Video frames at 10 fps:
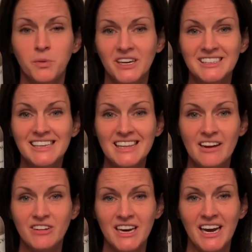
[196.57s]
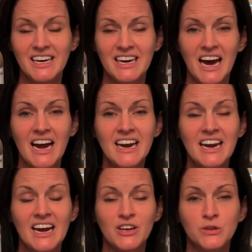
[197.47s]
priced at $11.99.
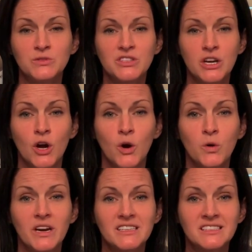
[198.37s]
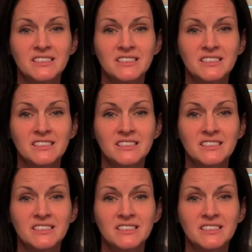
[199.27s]
I used the code